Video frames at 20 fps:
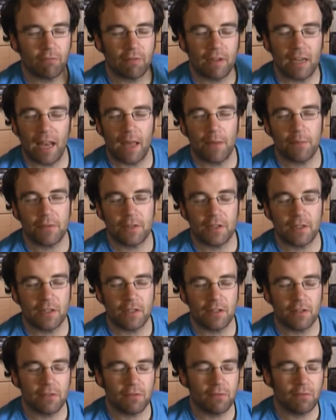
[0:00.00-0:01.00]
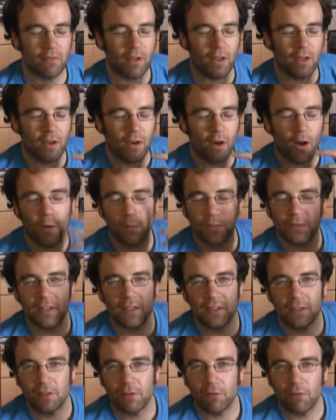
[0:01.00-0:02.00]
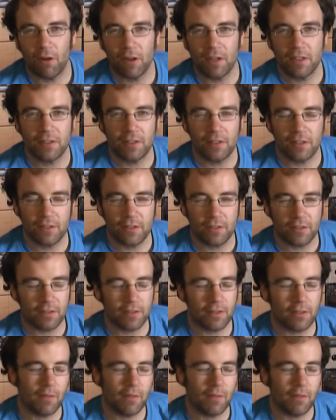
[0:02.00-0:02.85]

relapses, optic neuritis.